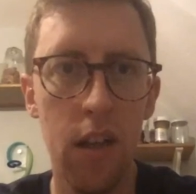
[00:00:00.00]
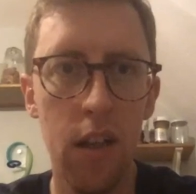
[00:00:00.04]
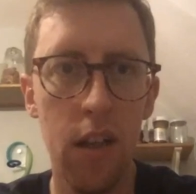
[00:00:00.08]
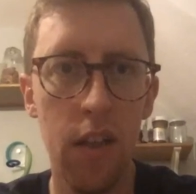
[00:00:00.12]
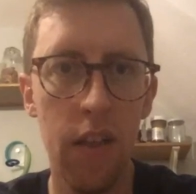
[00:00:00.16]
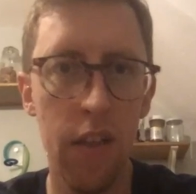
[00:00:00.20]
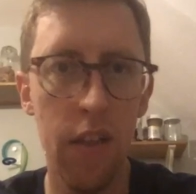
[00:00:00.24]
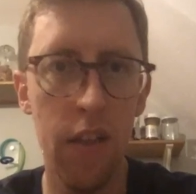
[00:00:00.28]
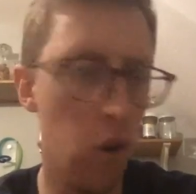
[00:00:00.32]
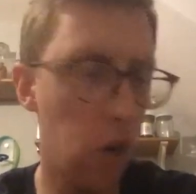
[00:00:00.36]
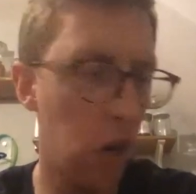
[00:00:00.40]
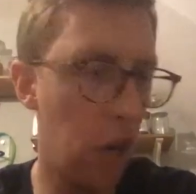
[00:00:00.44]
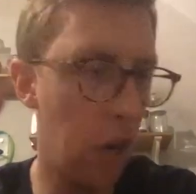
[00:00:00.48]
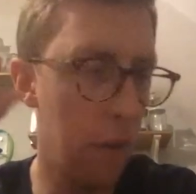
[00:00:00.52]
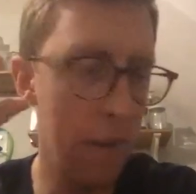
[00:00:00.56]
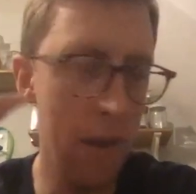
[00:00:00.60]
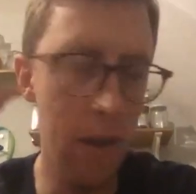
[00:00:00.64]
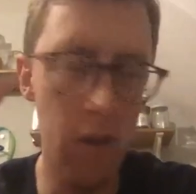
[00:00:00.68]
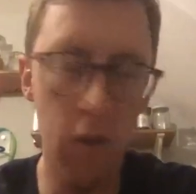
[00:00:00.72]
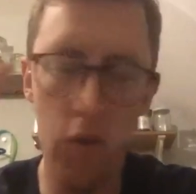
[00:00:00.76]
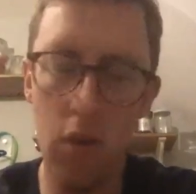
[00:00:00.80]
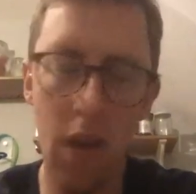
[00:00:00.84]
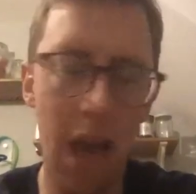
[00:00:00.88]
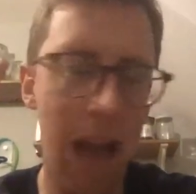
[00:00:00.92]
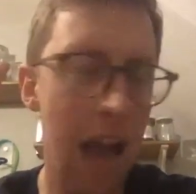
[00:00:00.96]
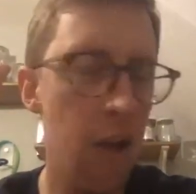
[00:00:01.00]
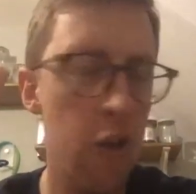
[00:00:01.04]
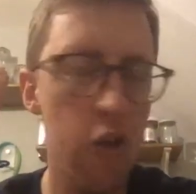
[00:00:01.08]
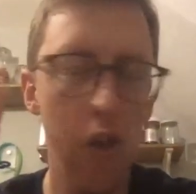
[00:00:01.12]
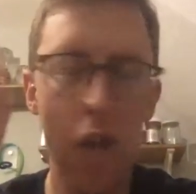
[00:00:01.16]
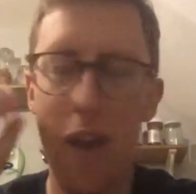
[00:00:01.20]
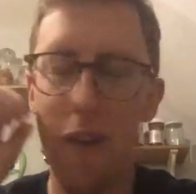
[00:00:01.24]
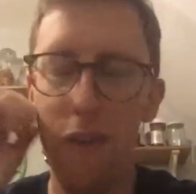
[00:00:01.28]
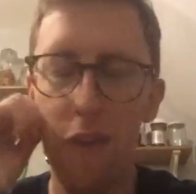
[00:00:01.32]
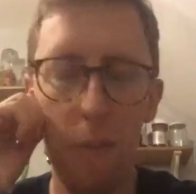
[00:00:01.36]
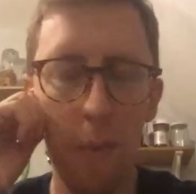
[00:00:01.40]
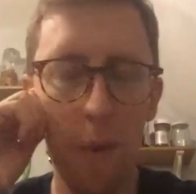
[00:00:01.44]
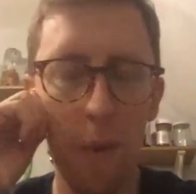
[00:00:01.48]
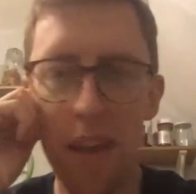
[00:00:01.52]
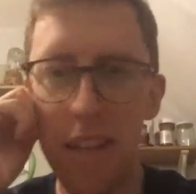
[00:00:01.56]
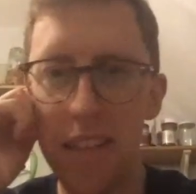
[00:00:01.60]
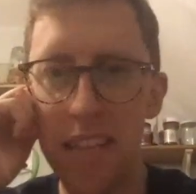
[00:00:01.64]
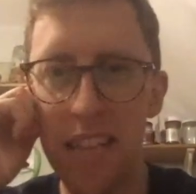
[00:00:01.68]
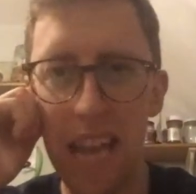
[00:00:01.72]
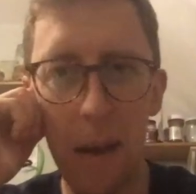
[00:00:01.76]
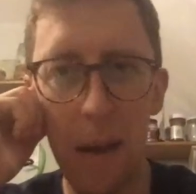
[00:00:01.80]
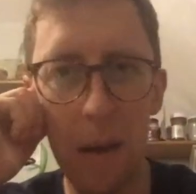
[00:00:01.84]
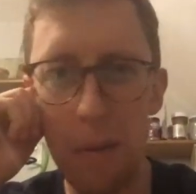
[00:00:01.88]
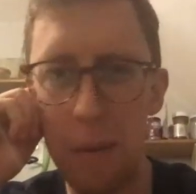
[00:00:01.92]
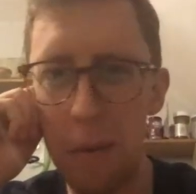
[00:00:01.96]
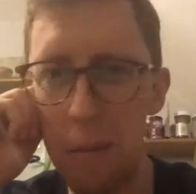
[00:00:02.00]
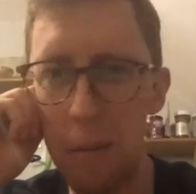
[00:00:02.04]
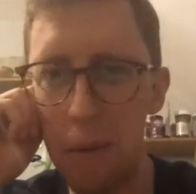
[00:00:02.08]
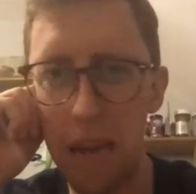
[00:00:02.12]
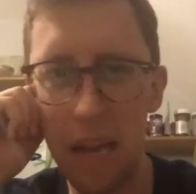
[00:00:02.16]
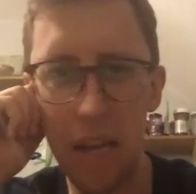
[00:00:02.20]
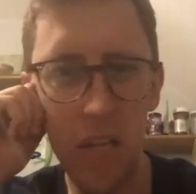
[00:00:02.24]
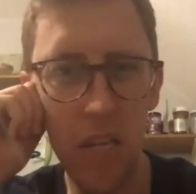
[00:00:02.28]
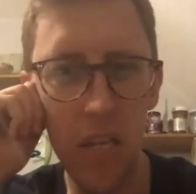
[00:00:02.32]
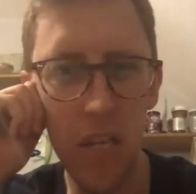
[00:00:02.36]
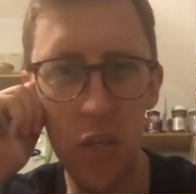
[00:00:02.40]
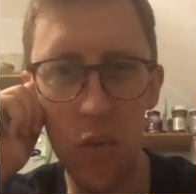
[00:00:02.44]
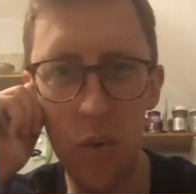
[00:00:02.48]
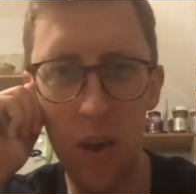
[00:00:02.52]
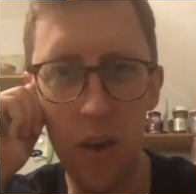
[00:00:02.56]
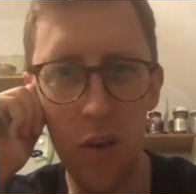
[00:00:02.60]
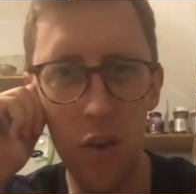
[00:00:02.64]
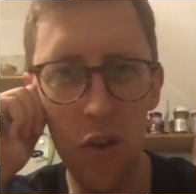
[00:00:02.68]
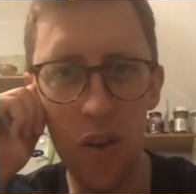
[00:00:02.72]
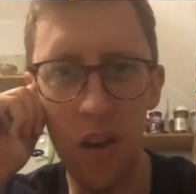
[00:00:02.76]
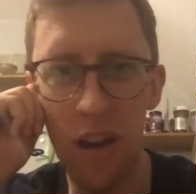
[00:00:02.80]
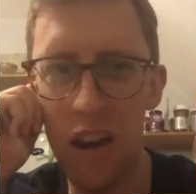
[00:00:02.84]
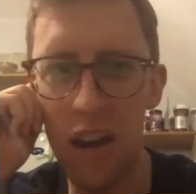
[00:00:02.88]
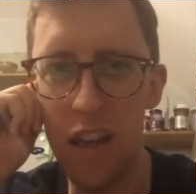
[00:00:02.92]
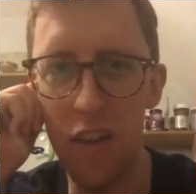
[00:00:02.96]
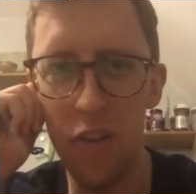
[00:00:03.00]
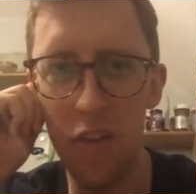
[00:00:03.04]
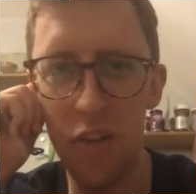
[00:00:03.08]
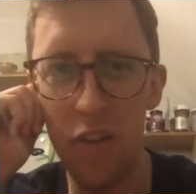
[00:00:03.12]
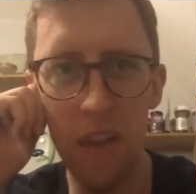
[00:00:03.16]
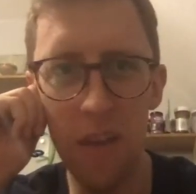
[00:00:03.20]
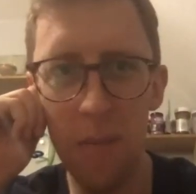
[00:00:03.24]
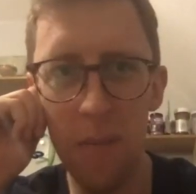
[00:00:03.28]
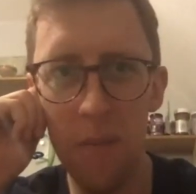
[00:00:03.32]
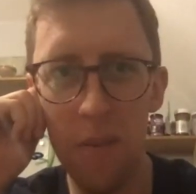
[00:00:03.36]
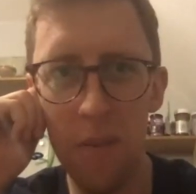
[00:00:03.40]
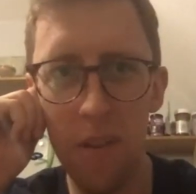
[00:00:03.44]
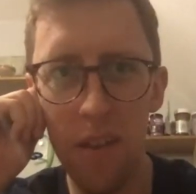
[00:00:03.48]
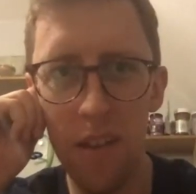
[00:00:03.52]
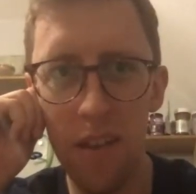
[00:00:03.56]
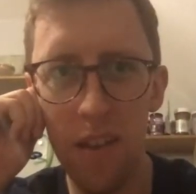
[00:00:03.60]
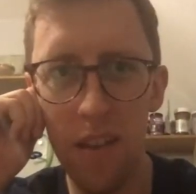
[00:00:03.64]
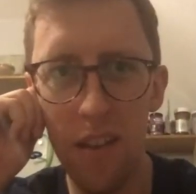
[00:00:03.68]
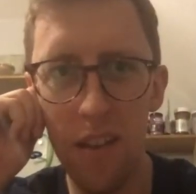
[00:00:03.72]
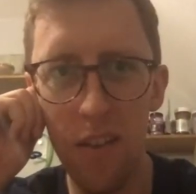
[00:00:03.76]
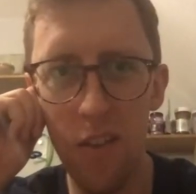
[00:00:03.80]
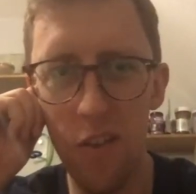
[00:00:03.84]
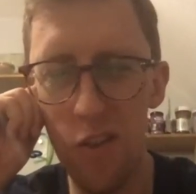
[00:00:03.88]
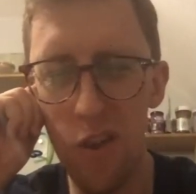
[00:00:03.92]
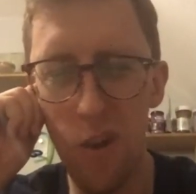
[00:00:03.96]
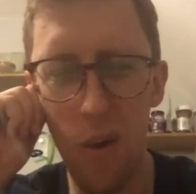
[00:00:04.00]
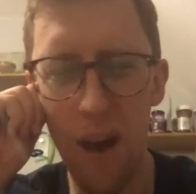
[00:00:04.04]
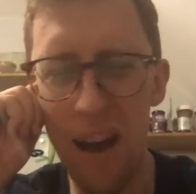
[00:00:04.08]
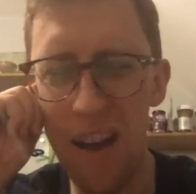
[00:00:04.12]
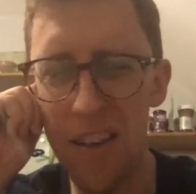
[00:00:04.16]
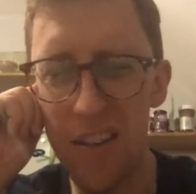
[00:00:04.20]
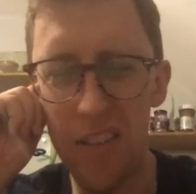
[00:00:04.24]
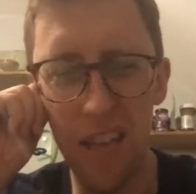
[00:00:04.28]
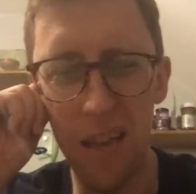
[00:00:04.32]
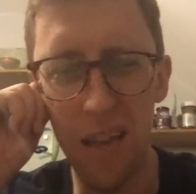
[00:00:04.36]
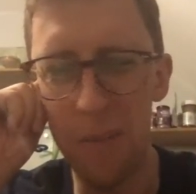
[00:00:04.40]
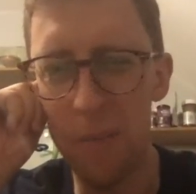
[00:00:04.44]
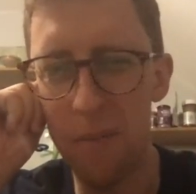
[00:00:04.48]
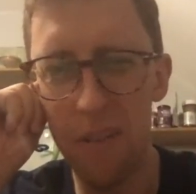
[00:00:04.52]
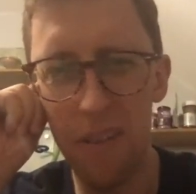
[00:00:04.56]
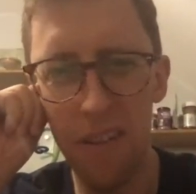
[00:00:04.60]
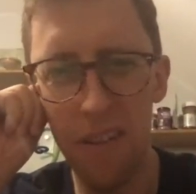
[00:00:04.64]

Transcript: that you'll commit. Ask Jeff Roberti how many people ask this question on his team. Just go ask him.